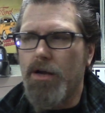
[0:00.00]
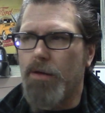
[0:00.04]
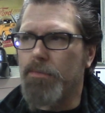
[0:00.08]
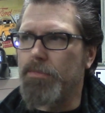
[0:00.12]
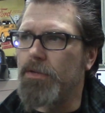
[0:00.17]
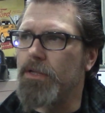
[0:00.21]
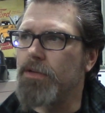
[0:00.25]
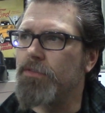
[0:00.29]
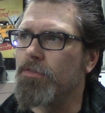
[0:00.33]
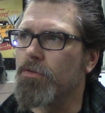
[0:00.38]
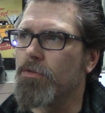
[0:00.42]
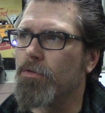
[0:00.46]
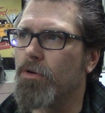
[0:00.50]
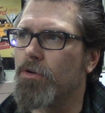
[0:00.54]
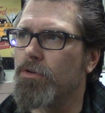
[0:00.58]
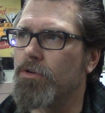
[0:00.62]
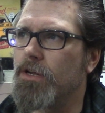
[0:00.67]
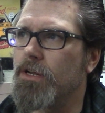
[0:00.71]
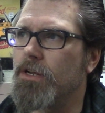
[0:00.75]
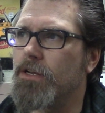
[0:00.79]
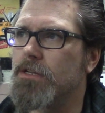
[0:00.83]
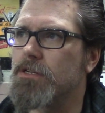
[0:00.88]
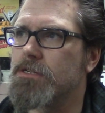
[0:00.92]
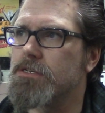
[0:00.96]
I believe he wrote
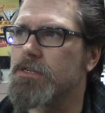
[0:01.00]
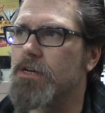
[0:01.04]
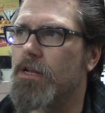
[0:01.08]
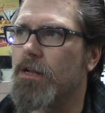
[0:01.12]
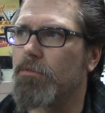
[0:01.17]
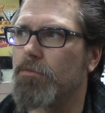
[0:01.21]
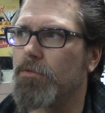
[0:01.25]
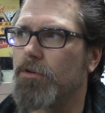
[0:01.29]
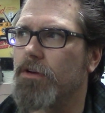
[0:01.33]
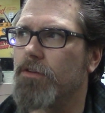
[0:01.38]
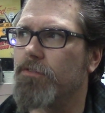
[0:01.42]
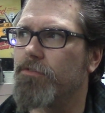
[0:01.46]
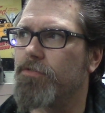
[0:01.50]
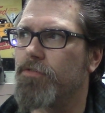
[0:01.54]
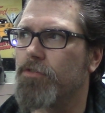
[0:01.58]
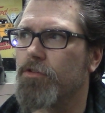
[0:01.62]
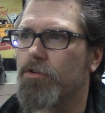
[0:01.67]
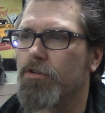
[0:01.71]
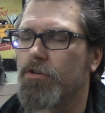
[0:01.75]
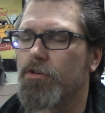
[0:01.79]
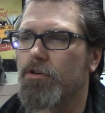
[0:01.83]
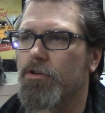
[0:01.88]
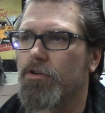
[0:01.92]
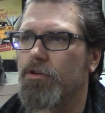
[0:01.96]
in and said, I'm looking
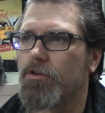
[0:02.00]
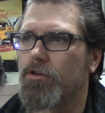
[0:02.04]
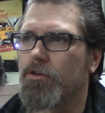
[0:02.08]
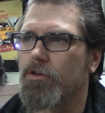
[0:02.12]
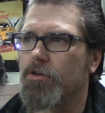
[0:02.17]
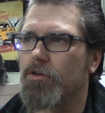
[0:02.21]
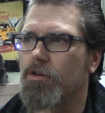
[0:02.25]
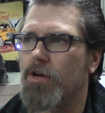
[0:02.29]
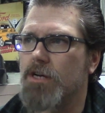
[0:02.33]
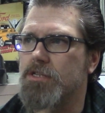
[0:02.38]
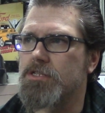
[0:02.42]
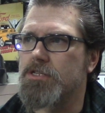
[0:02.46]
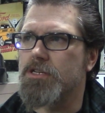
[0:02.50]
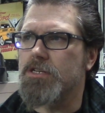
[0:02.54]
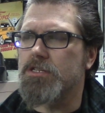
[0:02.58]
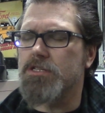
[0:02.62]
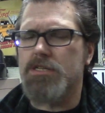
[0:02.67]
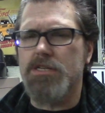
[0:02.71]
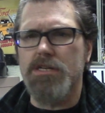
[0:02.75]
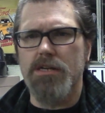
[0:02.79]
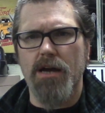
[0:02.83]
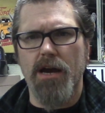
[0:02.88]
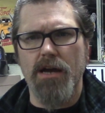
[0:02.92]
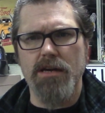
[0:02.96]
for a
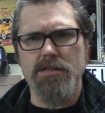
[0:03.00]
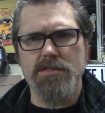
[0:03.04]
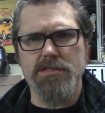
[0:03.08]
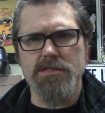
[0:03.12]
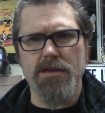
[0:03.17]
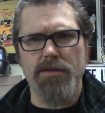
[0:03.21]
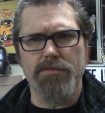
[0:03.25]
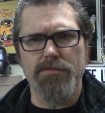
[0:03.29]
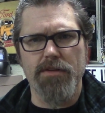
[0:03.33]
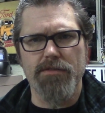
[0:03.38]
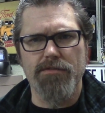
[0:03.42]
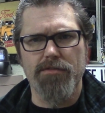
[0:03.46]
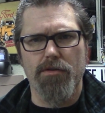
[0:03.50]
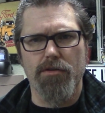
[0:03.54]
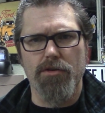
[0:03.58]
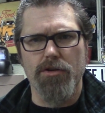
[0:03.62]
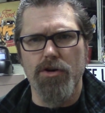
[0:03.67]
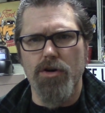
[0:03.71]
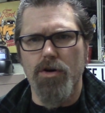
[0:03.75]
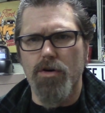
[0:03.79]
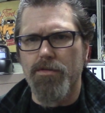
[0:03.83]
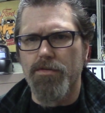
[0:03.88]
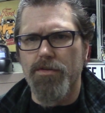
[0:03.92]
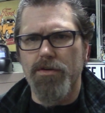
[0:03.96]
69 to 74
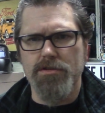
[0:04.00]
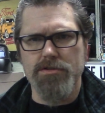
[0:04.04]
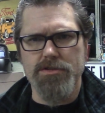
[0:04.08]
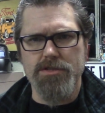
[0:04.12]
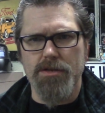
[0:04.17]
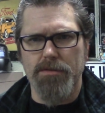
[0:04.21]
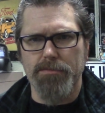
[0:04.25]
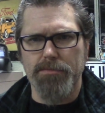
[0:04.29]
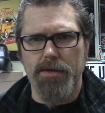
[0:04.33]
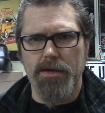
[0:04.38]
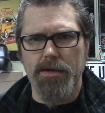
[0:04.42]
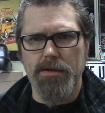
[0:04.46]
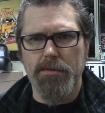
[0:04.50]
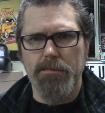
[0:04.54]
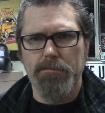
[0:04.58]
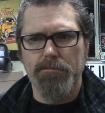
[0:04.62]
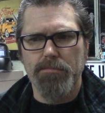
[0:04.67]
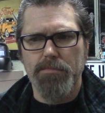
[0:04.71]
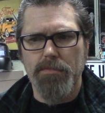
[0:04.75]
Nova or something.